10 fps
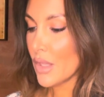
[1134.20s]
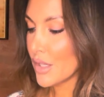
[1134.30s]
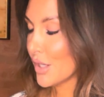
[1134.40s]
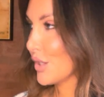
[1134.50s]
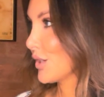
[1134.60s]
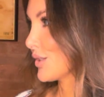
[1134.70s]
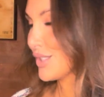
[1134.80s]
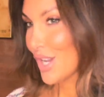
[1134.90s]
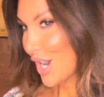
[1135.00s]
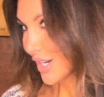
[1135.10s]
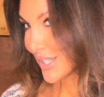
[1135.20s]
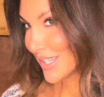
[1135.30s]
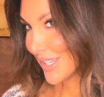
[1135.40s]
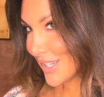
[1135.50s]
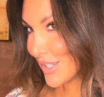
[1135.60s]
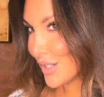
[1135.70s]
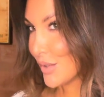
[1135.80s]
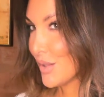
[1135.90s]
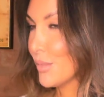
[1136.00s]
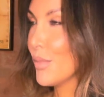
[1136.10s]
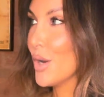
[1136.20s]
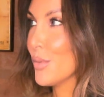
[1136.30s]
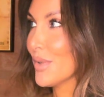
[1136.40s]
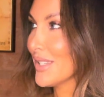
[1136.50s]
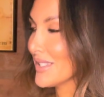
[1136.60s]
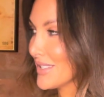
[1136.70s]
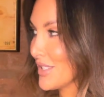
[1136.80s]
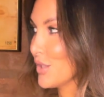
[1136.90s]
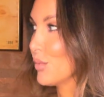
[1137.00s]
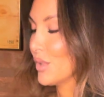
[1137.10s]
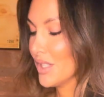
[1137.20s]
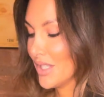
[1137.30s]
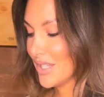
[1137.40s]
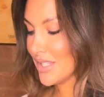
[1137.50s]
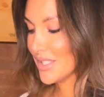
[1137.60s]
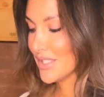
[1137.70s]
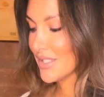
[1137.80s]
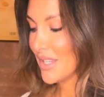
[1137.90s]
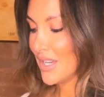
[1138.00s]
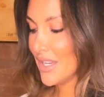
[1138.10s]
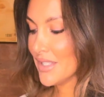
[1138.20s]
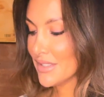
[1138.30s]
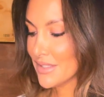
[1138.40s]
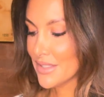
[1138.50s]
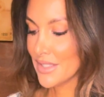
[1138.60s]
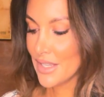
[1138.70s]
you know, you're talking, you're in the moment and you realize that,